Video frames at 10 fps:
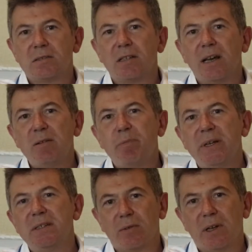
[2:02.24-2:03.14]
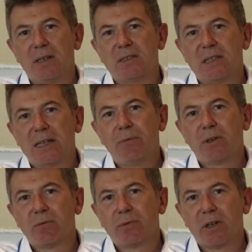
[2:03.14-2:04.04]
So there have been
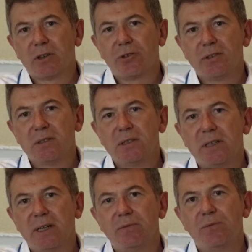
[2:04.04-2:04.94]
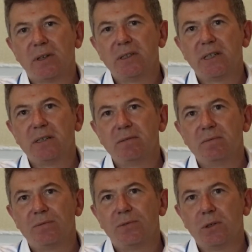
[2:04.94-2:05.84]
significant reductions in
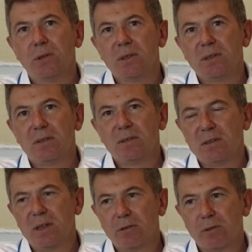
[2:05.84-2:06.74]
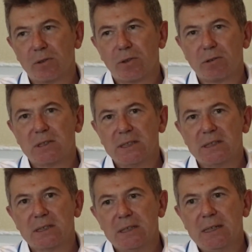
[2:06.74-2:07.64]
funding for local
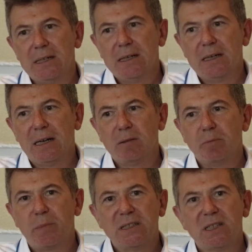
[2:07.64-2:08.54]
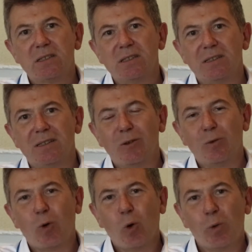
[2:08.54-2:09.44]
authorities, but it doesn't
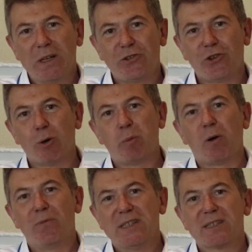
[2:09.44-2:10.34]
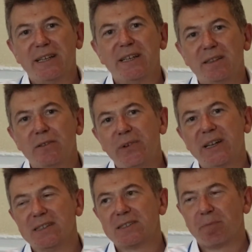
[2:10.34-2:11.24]
always show up obviously in
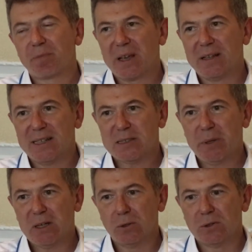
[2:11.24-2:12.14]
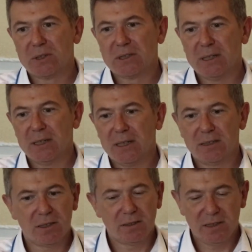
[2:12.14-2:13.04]
the figures, and that's because,
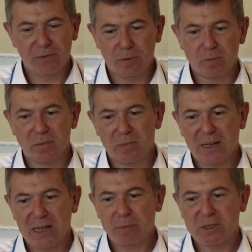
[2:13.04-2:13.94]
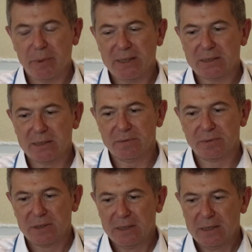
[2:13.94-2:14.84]
and certainly from our
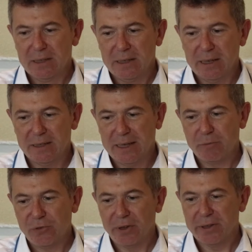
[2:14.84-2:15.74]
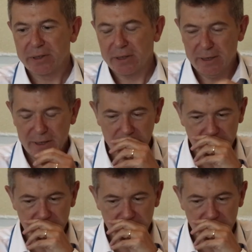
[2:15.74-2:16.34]
perspective in Hampshire,